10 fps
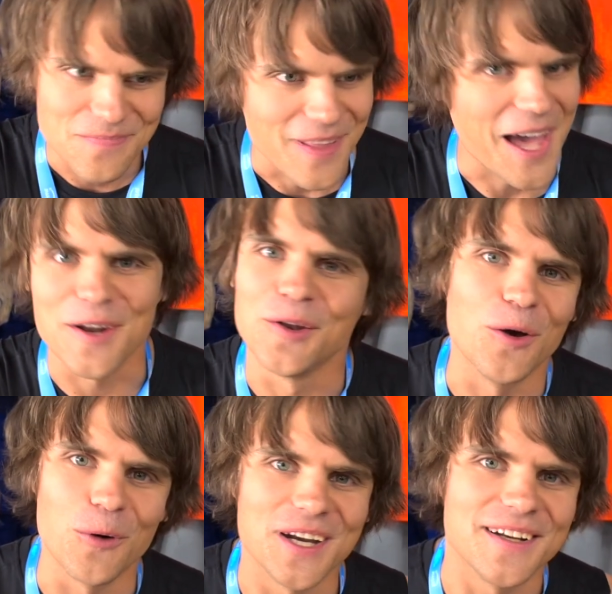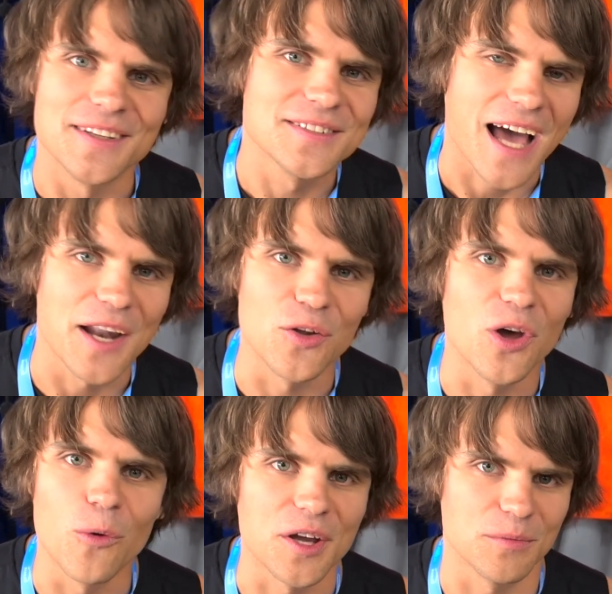I don't know what it is. I don't
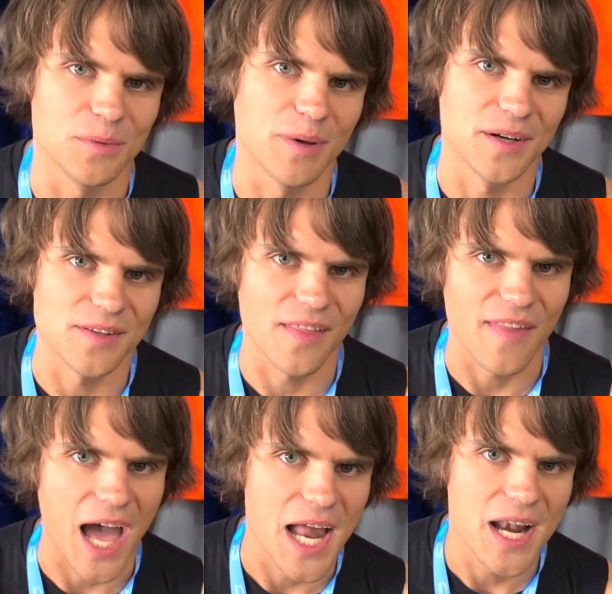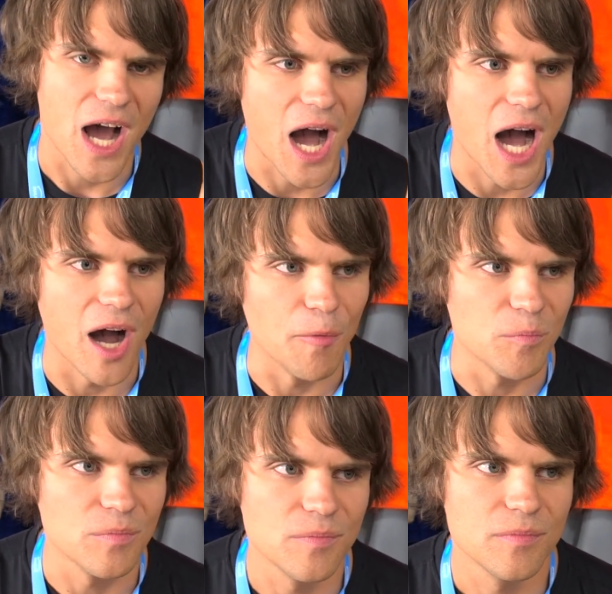know what could be better than
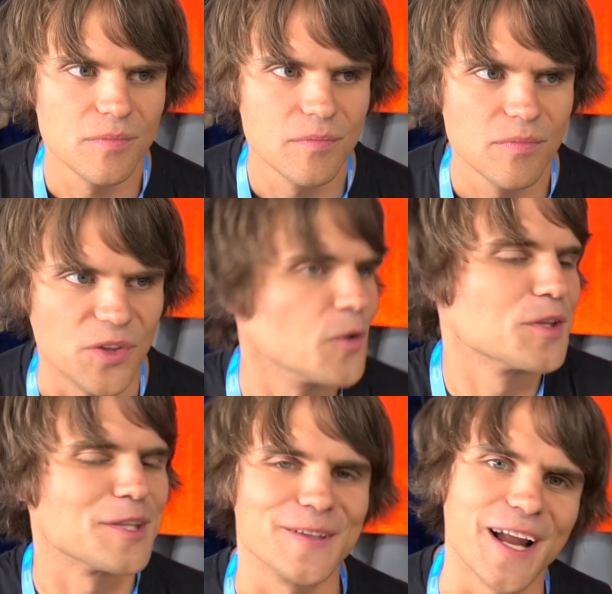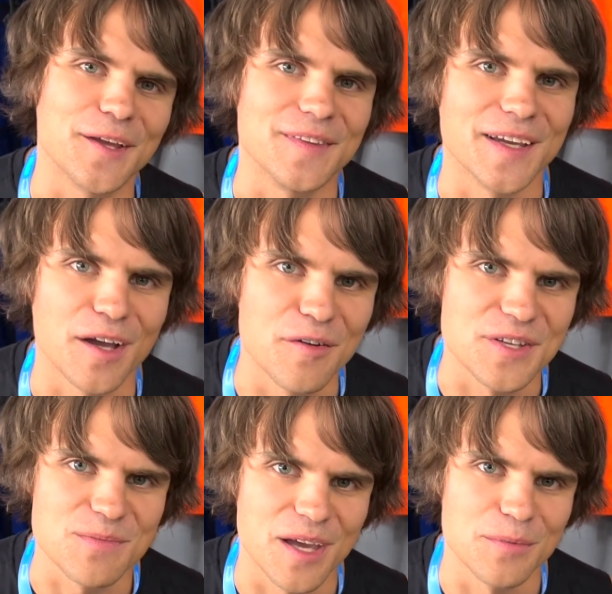that. The only thing that I could think of
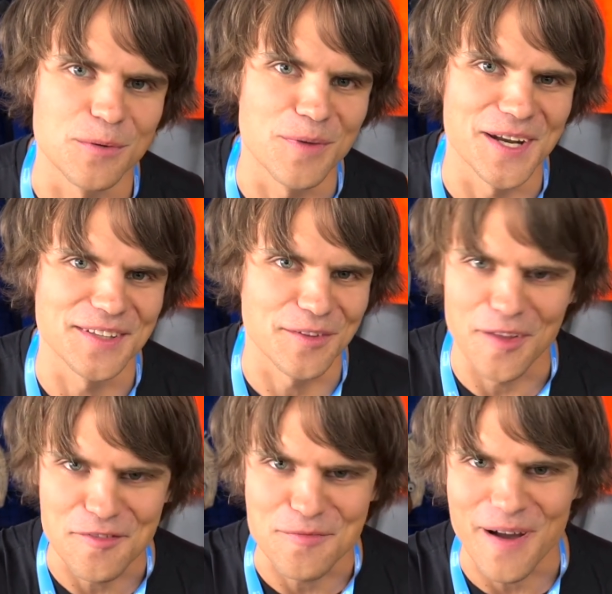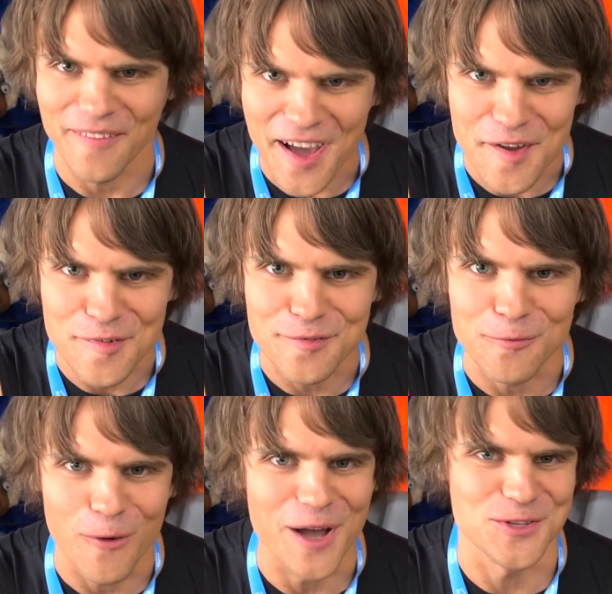is maybe meeting the love of my life
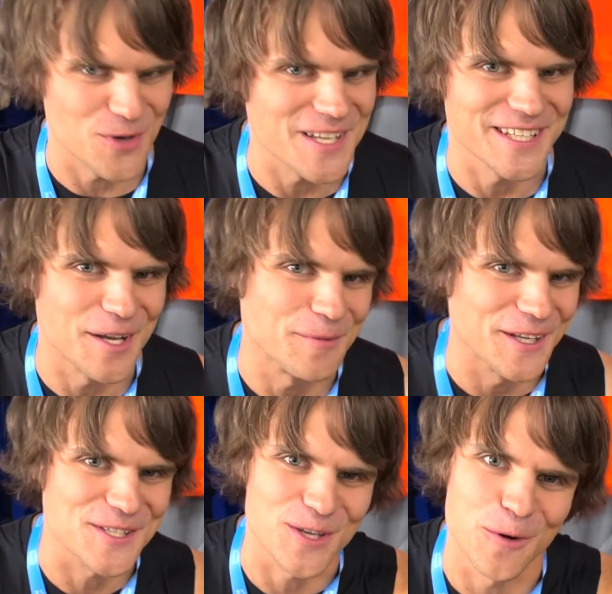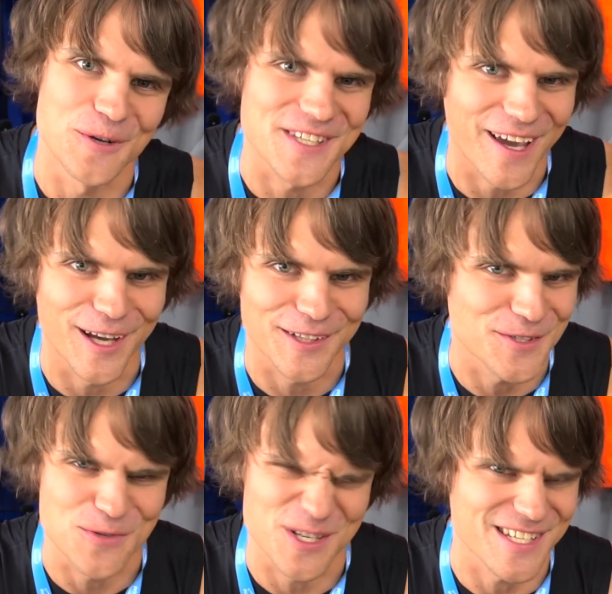while dressing up like Star Wars
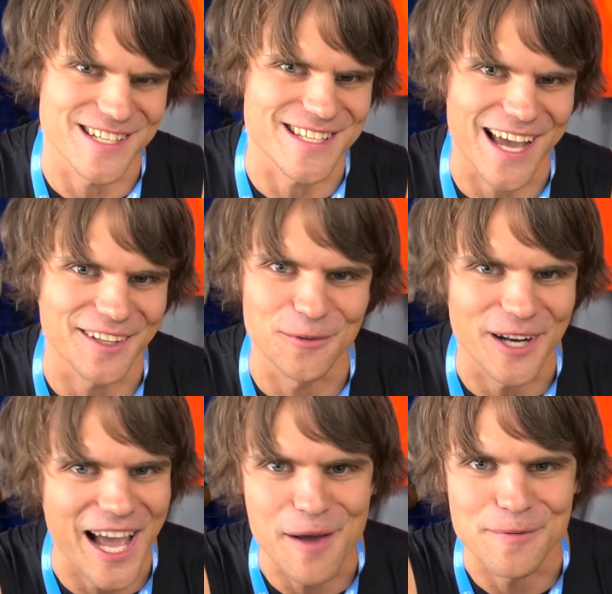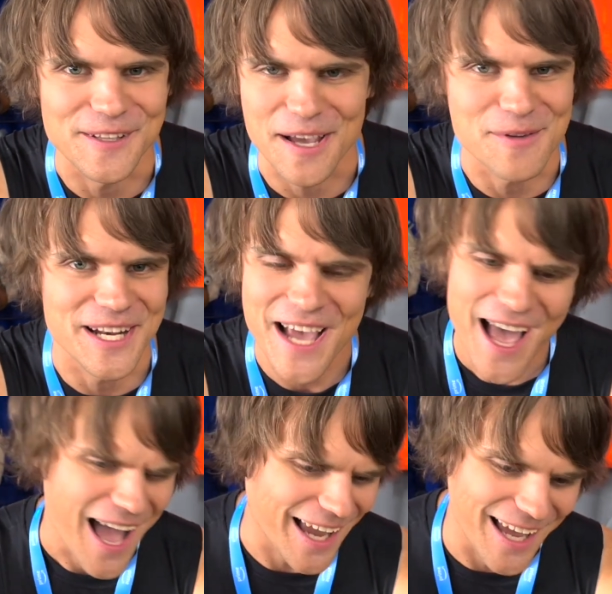characters, which is exactly what happened. I mean,
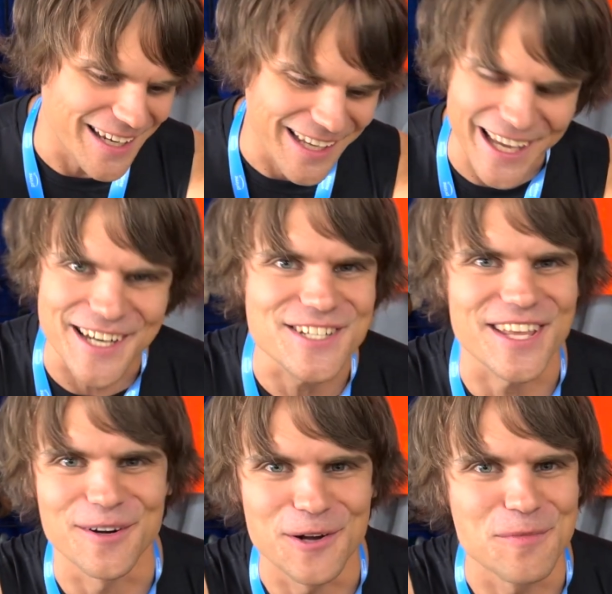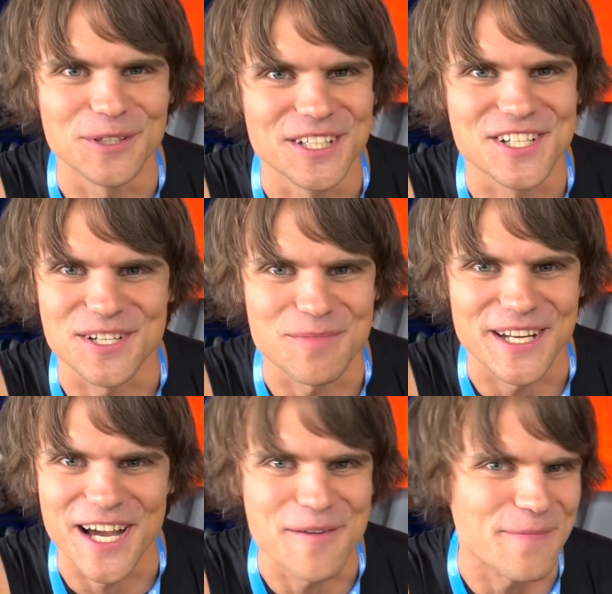I got engaged at a Rebel Legion
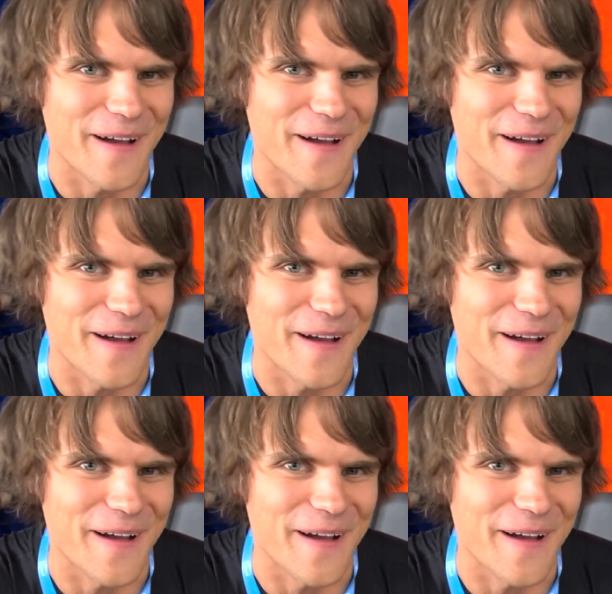meetup.